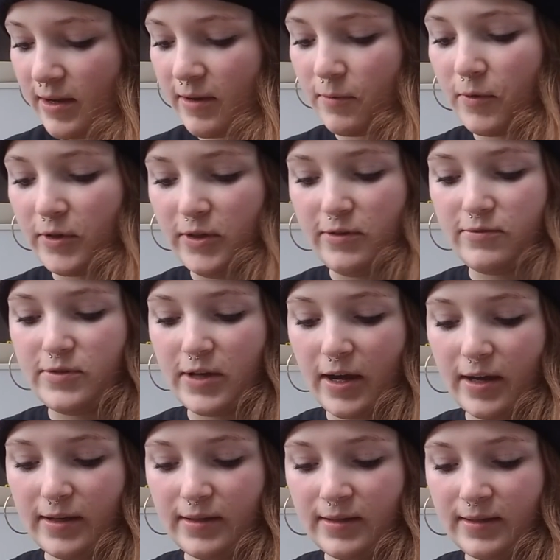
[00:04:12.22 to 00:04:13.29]
what you've
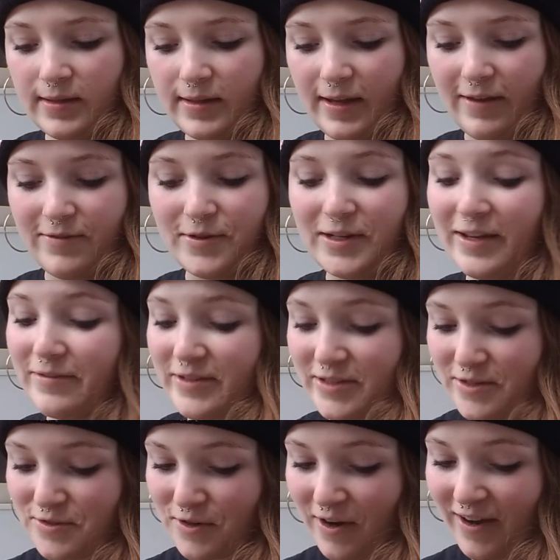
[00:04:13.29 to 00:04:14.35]
done. If you leave it
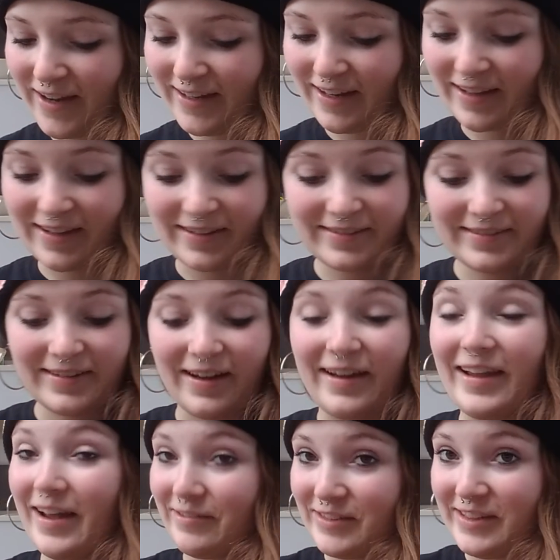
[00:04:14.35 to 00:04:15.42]
to dry, like I
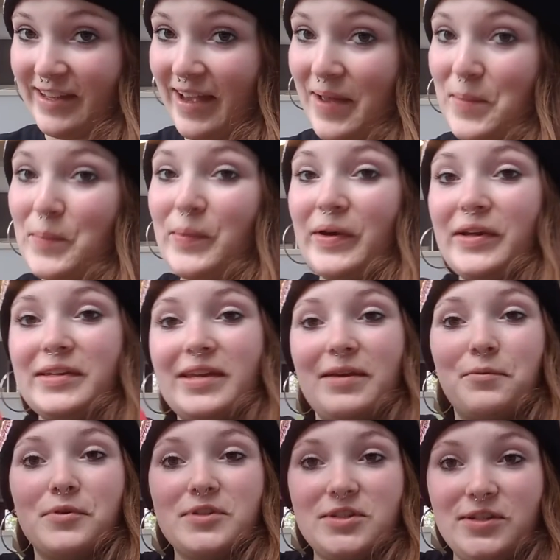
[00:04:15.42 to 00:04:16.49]
haven't yet, but
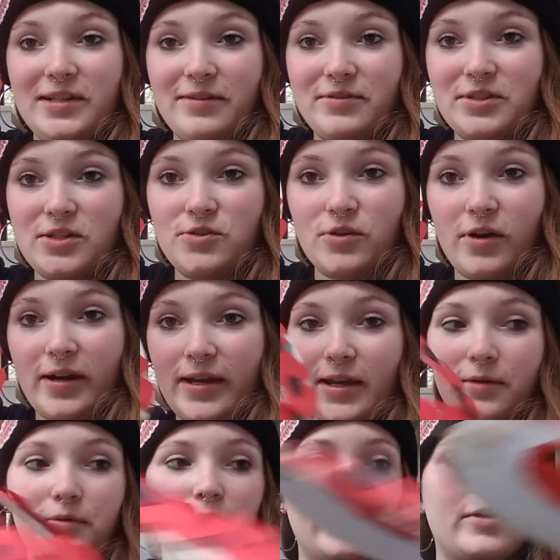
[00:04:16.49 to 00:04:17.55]
once you leave it to dry,
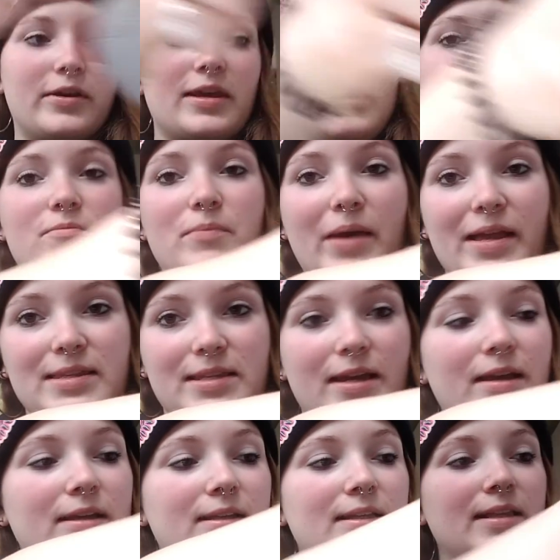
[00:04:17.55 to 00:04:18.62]
it will look even
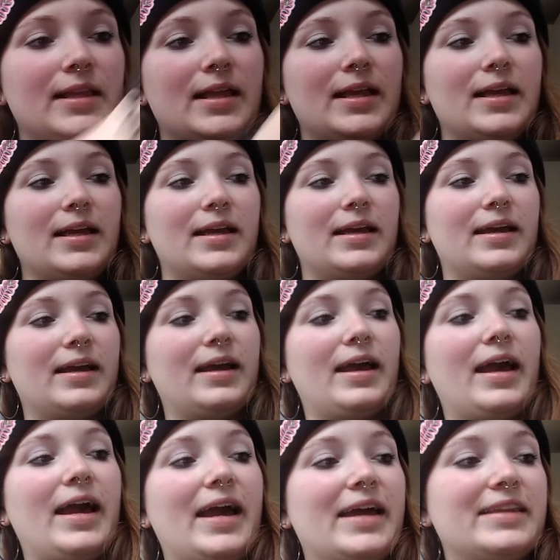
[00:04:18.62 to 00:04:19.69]
better.
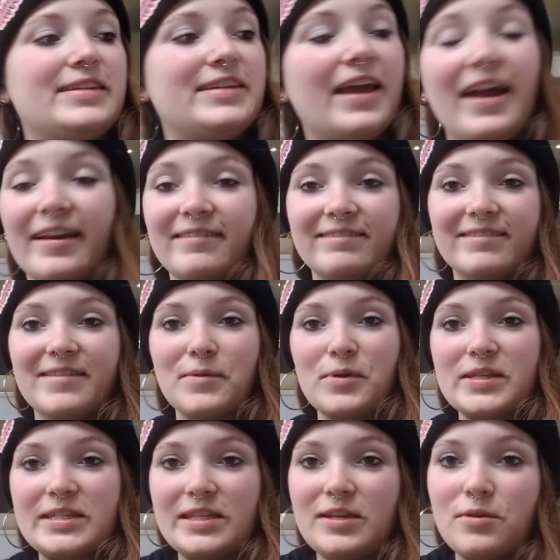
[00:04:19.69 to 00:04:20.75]
And yeah,
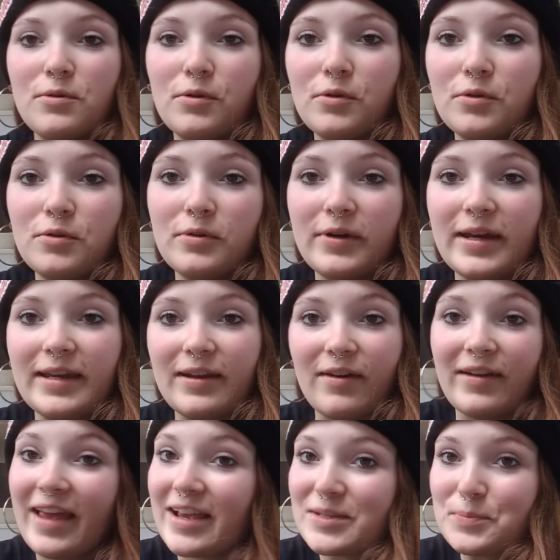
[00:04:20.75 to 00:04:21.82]
we'll see you all in
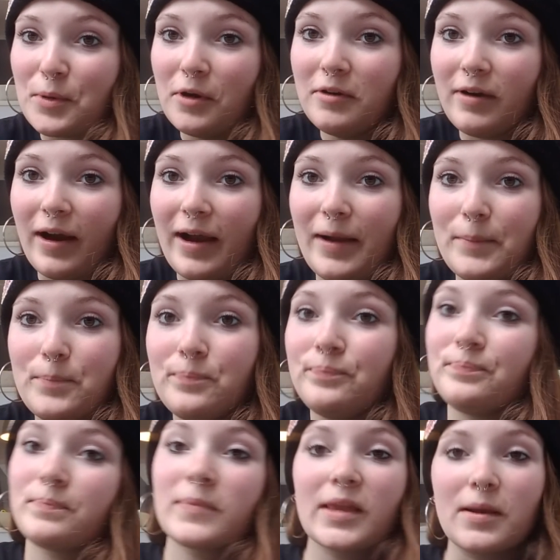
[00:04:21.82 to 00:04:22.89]
our next program.
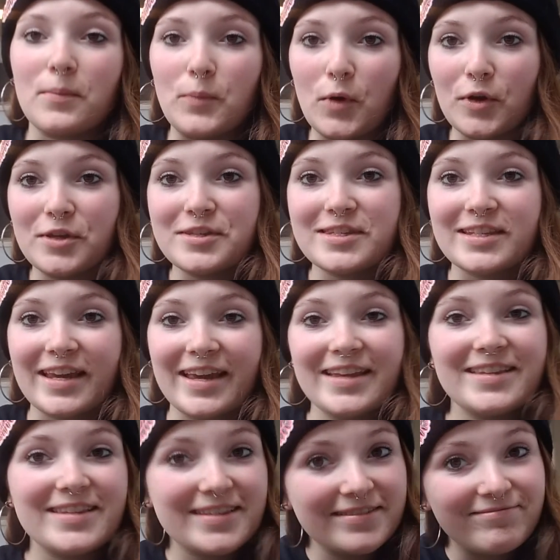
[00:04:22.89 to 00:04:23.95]
Morelands
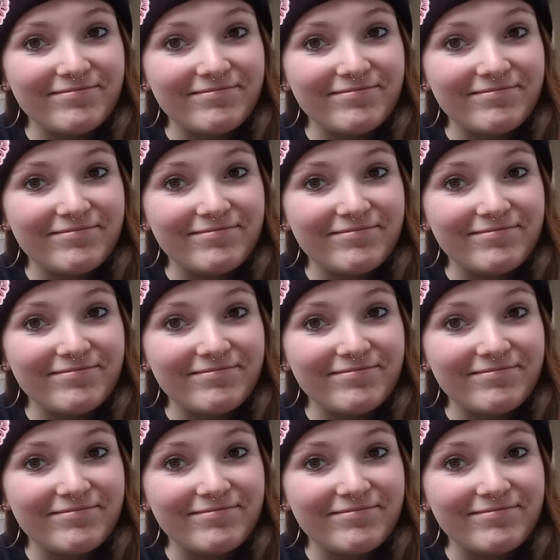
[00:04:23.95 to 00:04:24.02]
kids,